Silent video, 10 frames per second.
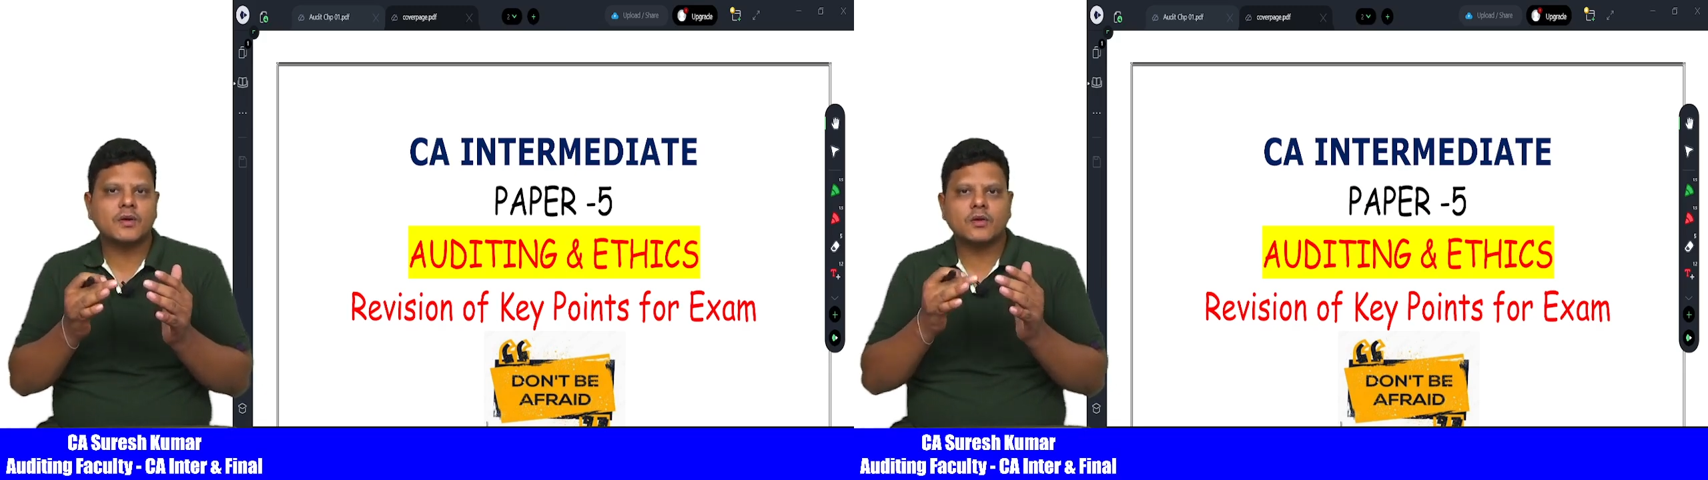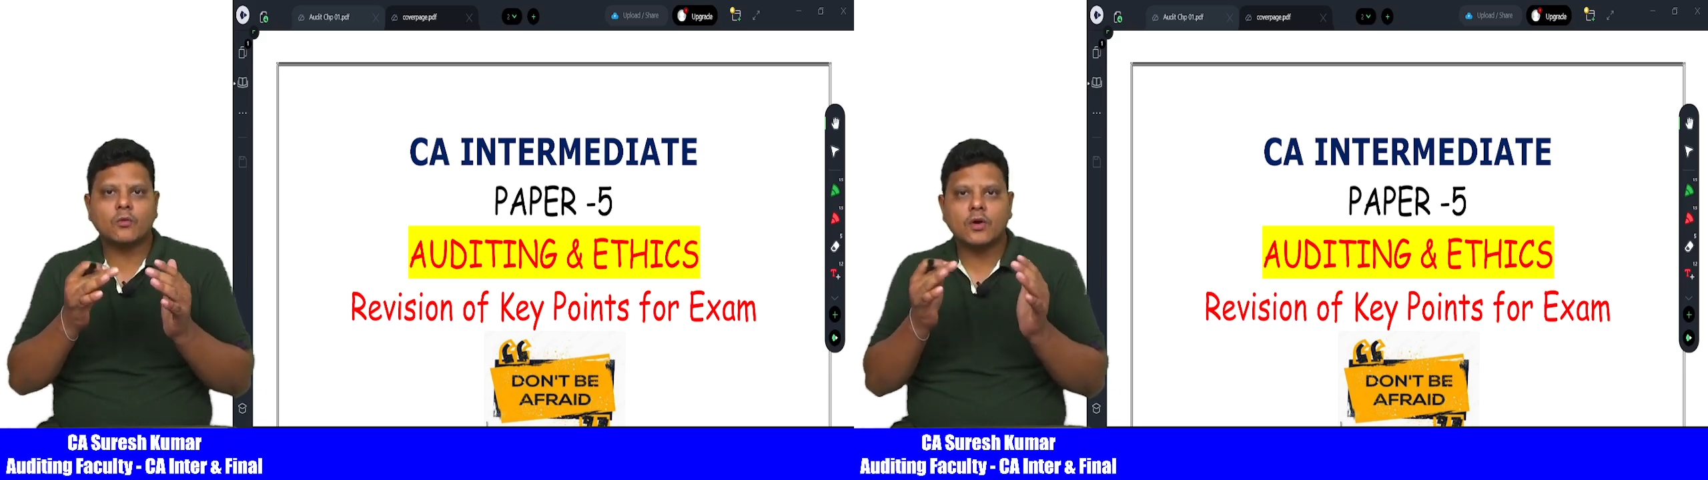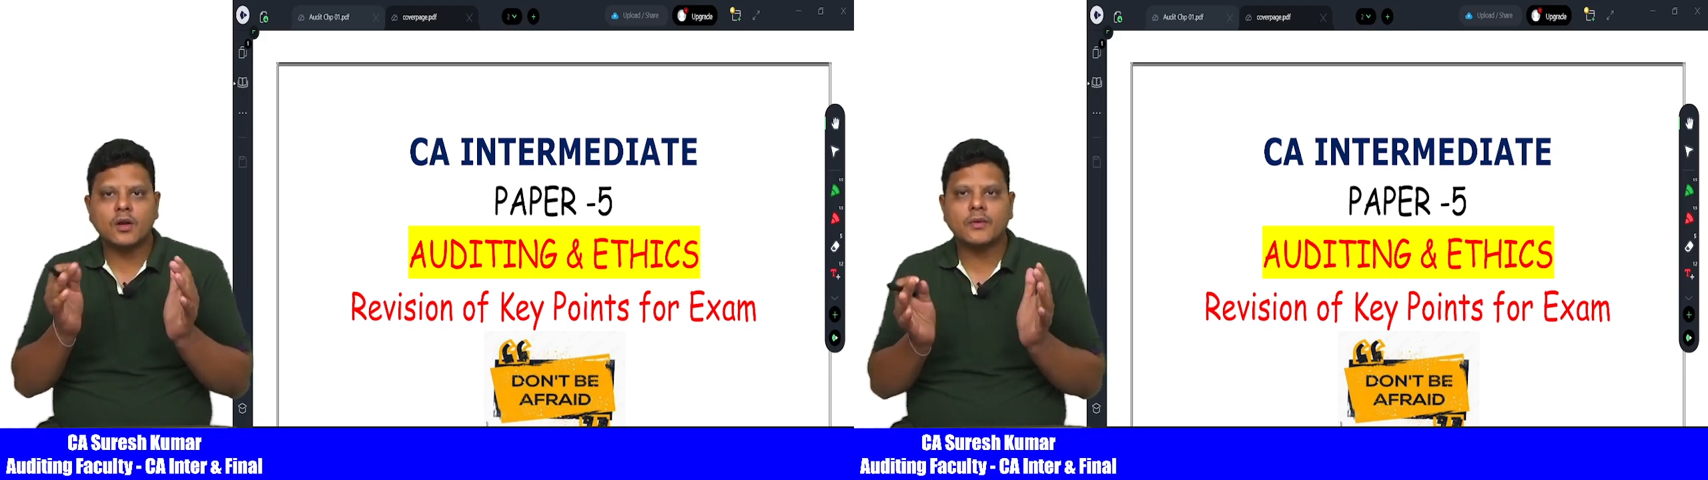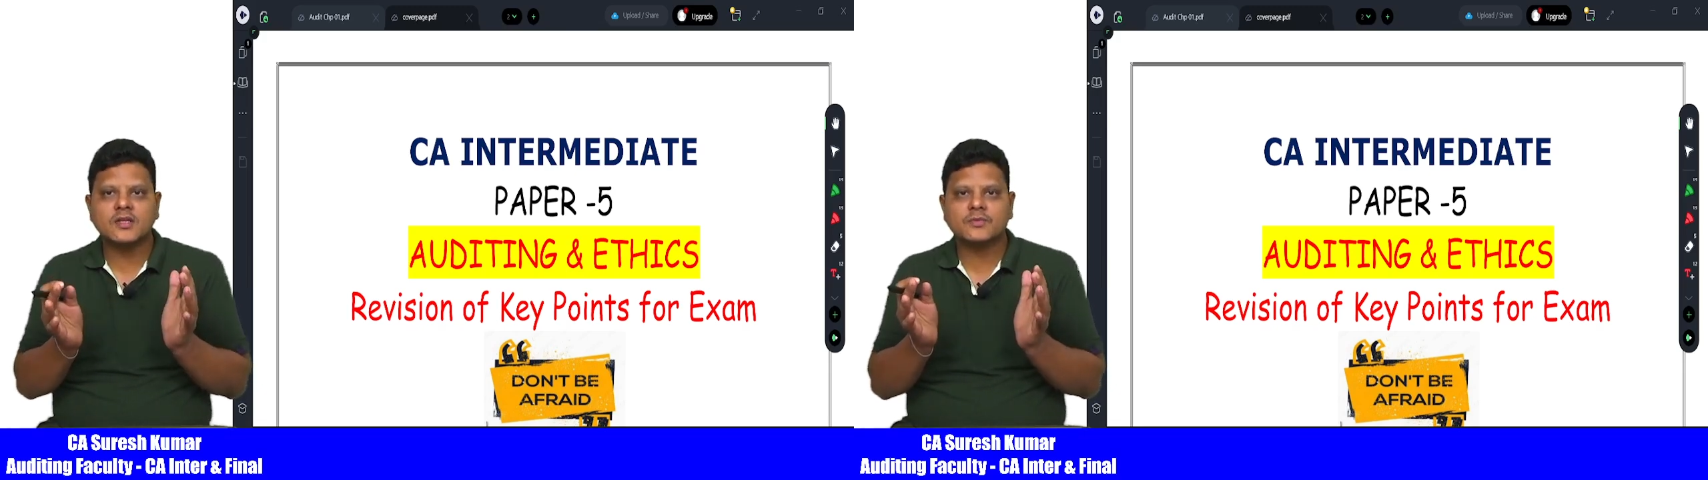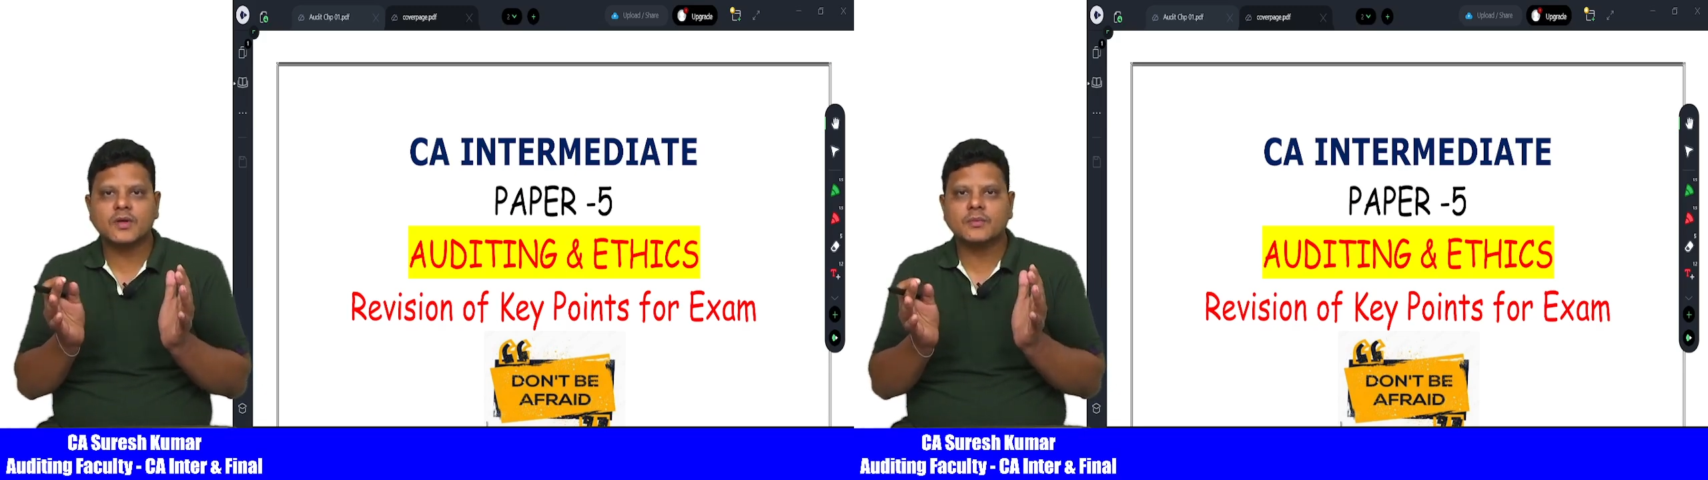voluminous
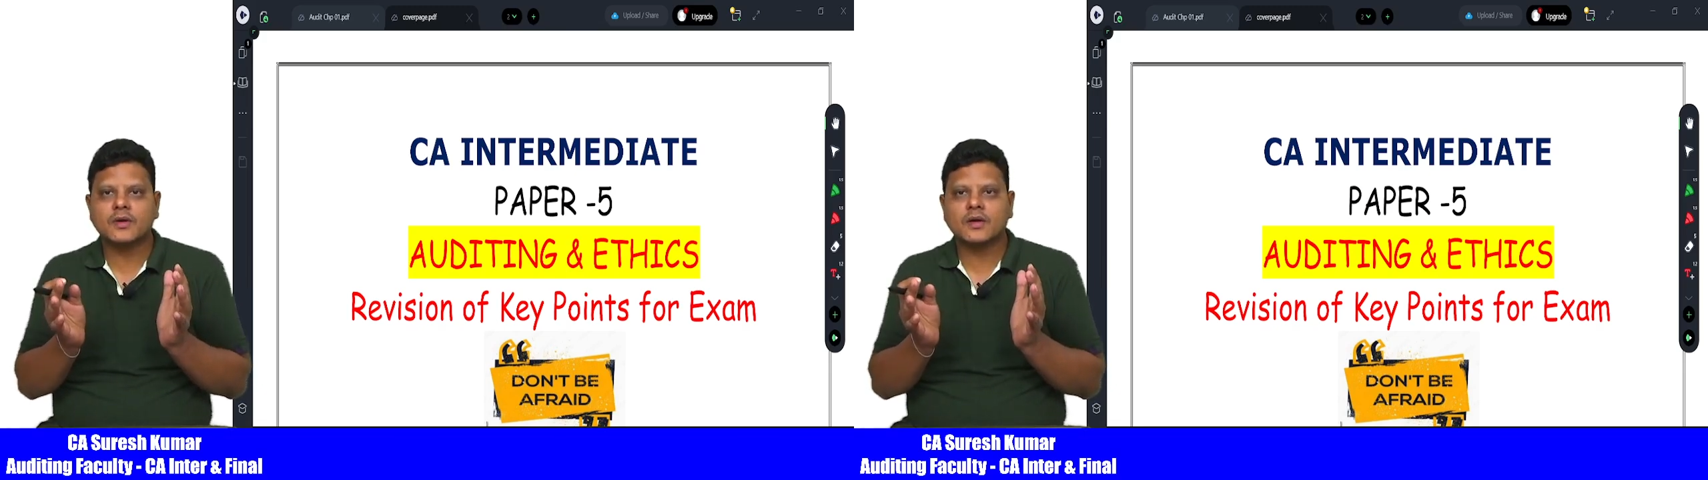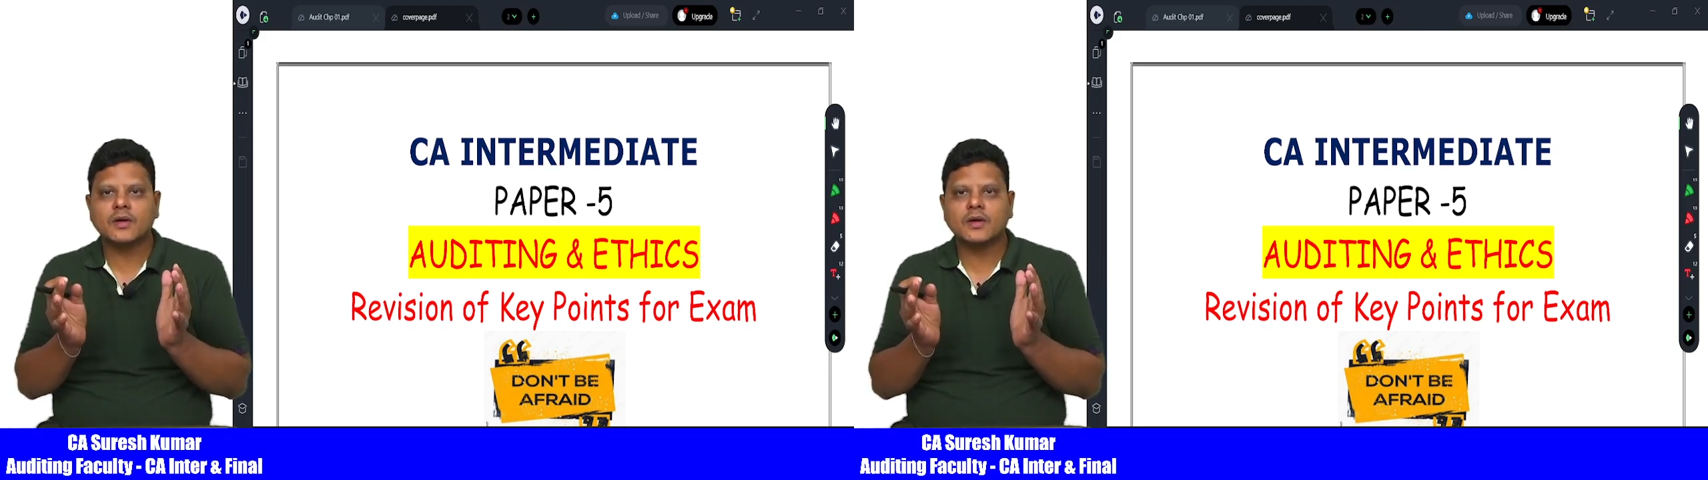paper,